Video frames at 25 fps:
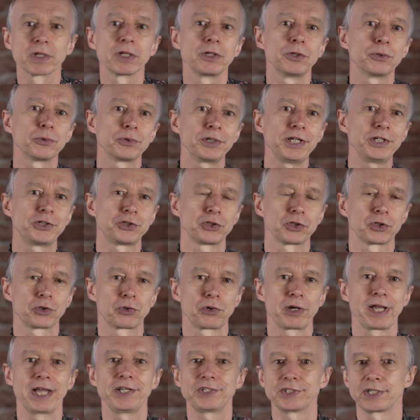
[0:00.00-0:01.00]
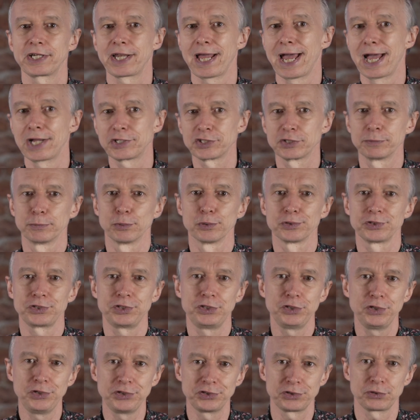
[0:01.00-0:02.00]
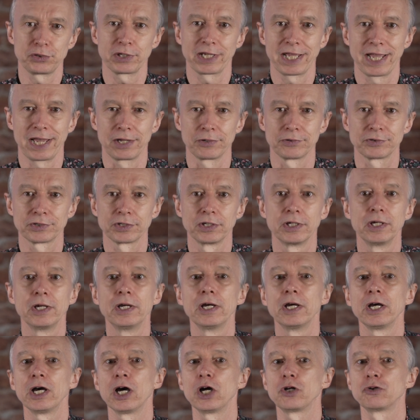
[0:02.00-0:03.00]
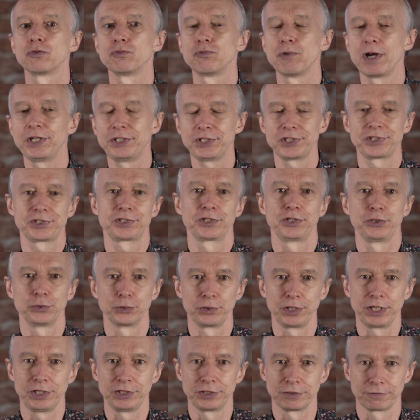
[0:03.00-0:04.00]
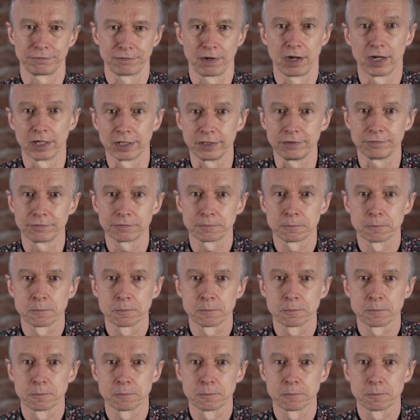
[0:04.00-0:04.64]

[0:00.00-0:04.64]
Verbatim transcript: you'll need to create an Atomos user account and register your Ninja V.